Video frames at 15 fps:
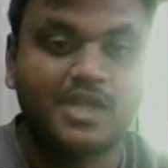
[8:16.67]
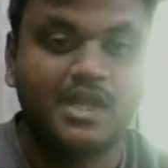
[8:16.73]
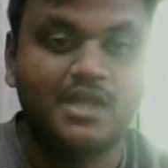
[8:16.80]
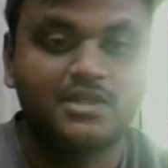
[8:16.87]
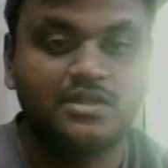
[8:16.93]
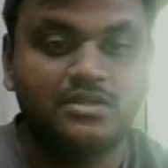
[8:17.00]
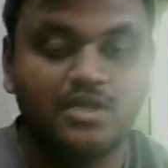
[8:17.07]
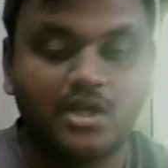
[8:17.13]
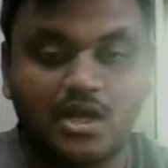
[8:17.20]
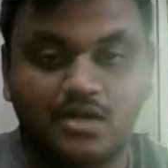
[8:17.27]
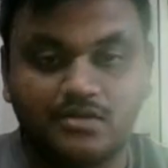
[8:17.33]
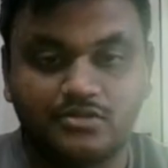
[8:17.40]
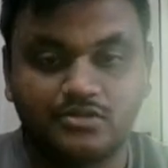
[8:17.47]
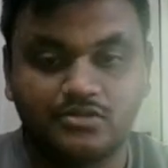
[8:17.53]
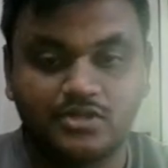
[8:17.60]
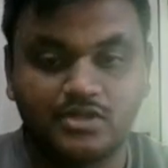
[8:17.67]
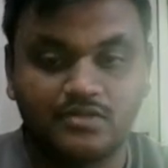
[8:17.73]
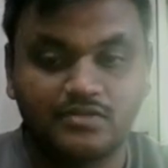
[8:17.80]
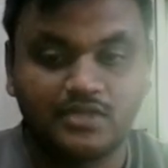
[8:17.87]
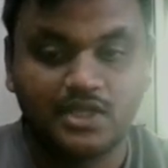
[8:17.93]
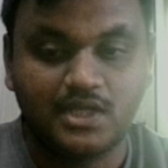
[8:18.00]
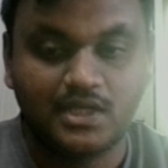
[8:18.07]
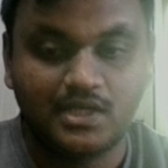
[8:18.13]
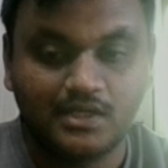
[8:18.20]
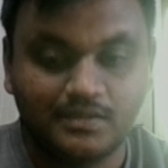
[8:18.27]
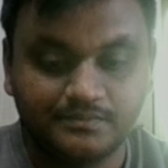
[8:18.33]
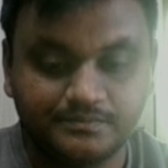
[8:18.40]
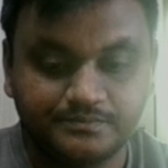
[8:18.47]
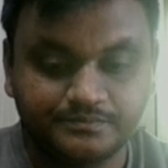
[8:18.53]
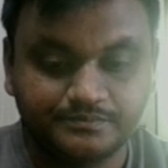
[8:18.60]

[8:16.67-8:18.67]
title you have to give here.